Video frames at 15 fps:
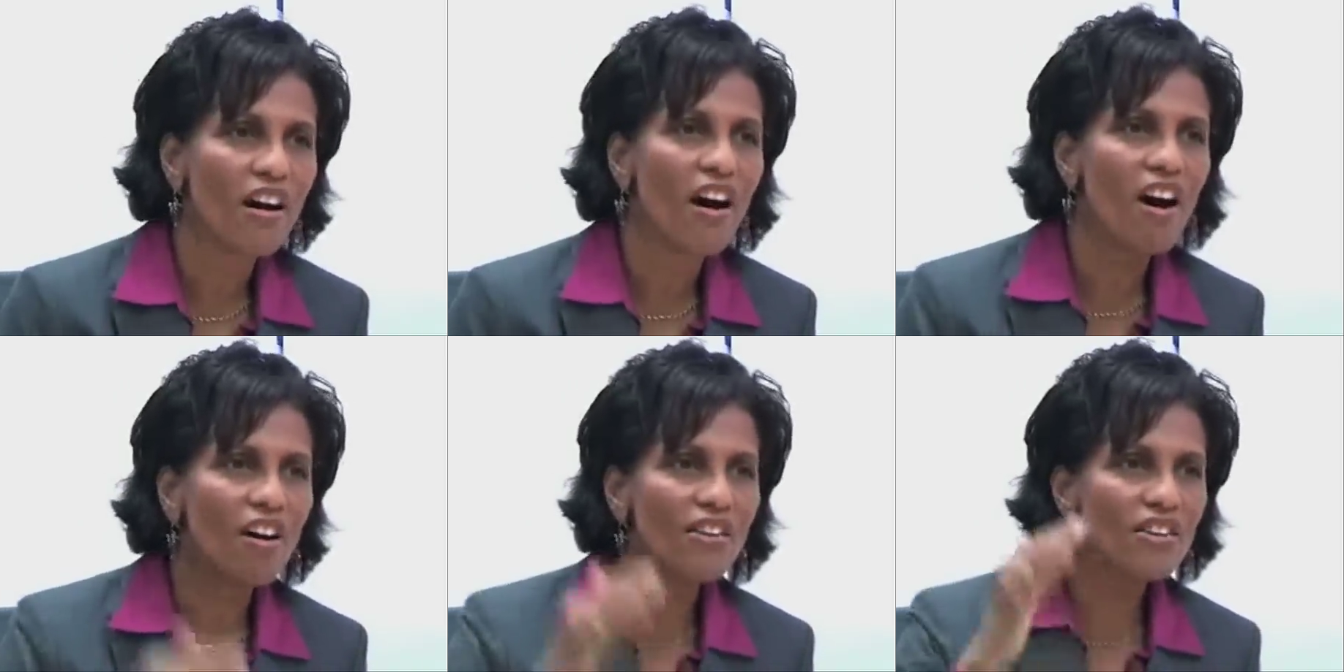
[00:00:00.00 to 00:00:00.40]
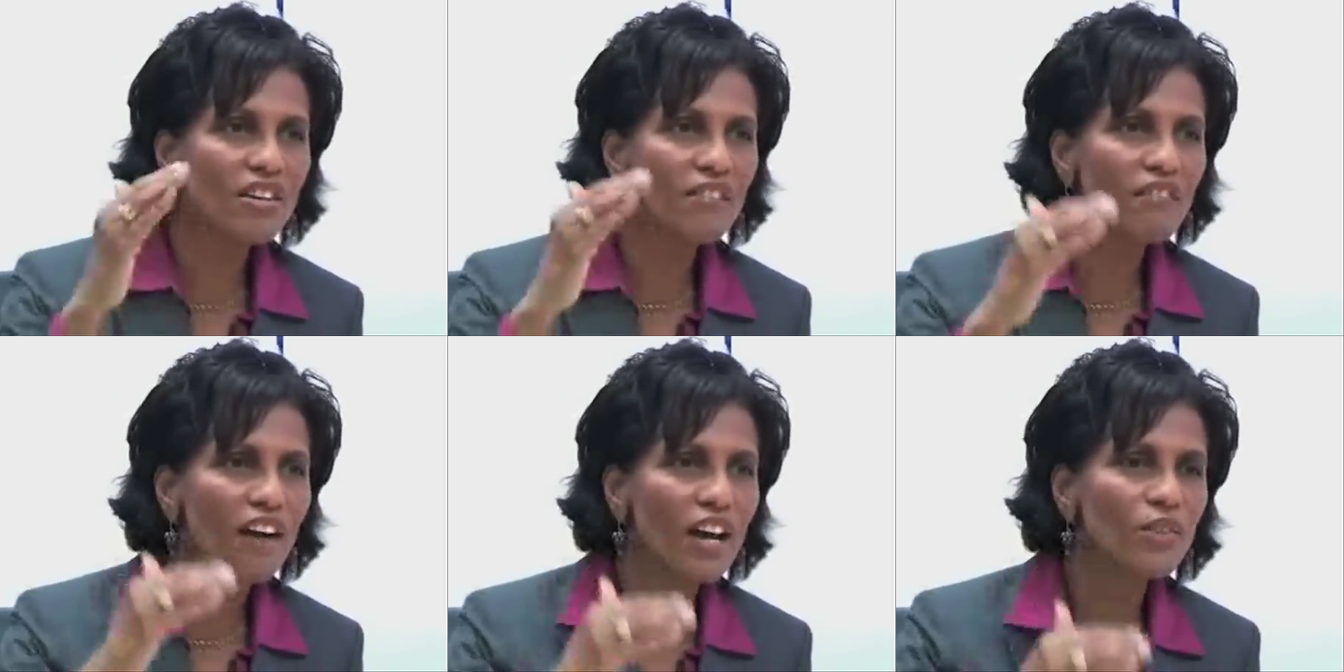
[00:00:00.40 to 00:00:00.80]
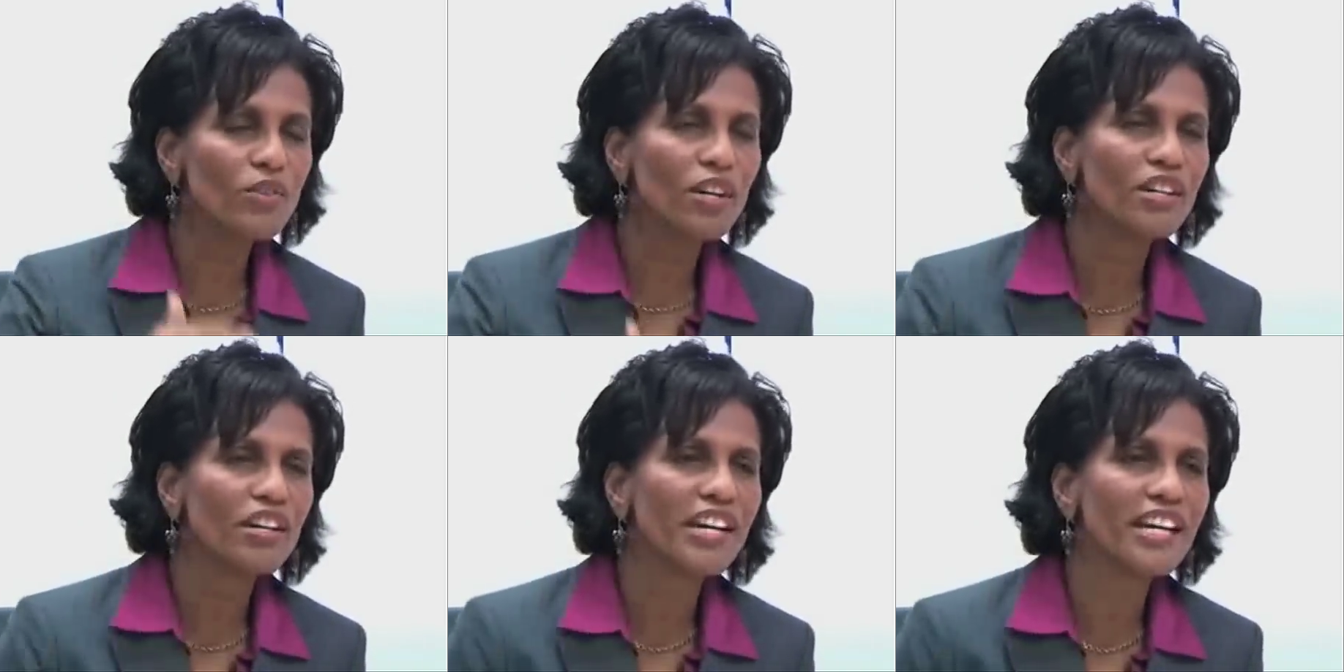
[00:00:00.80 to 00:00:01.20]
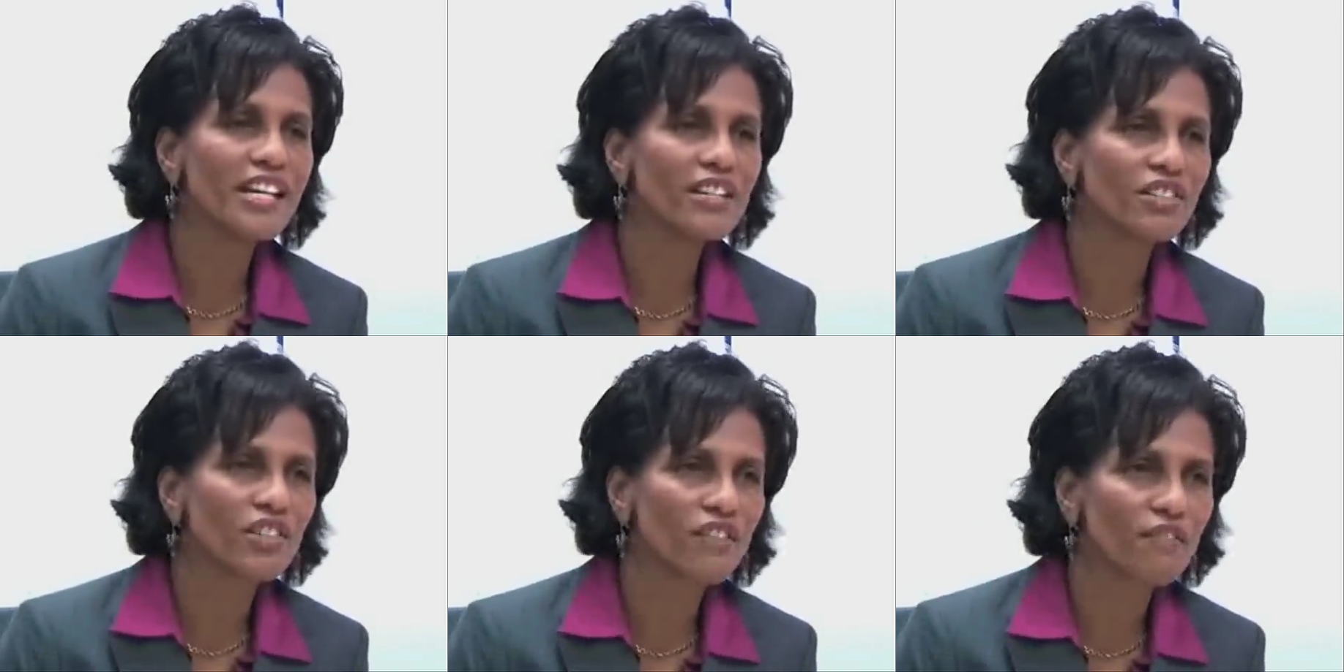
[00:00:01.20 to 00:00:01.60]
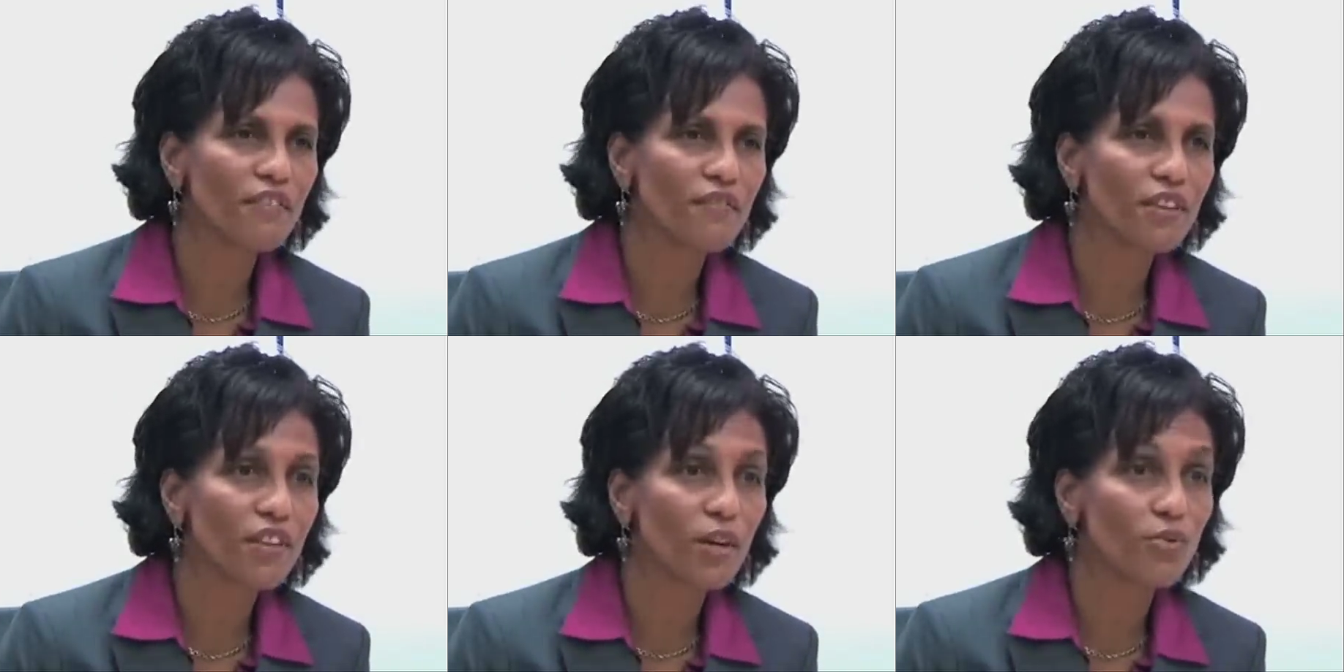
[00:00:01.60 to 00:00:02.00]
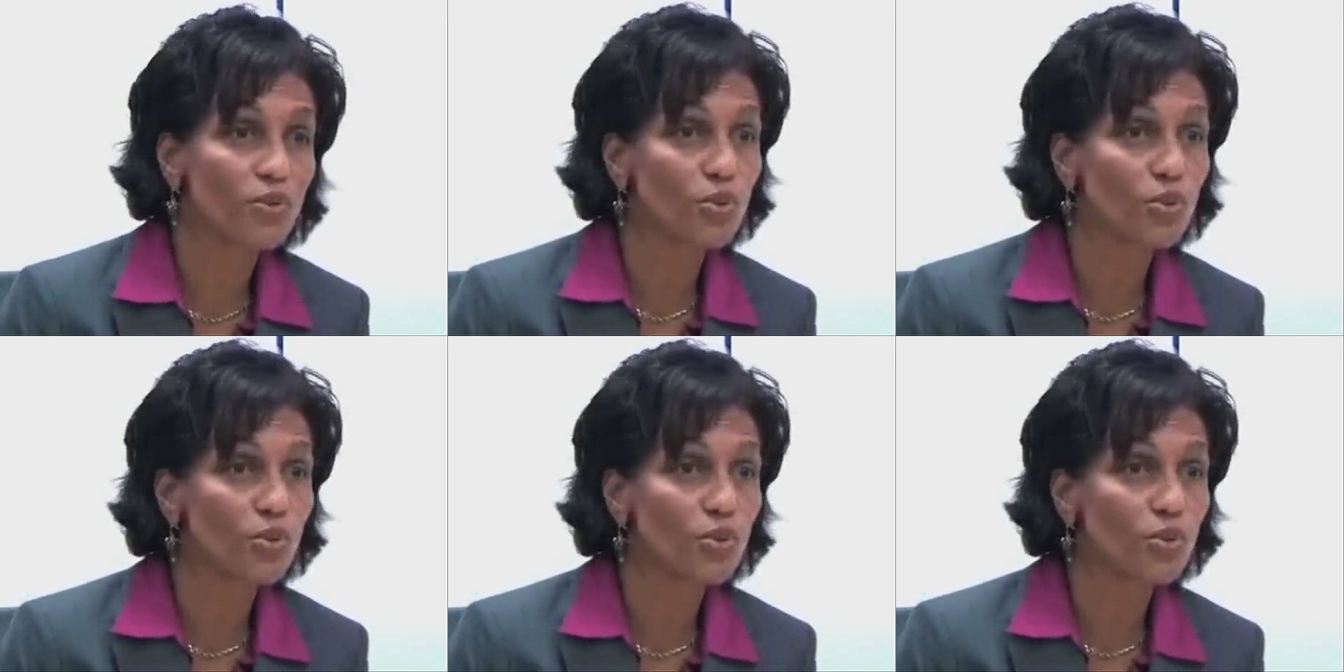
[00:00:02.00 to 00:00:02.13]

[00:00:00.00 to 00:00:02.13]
valued under 850,000.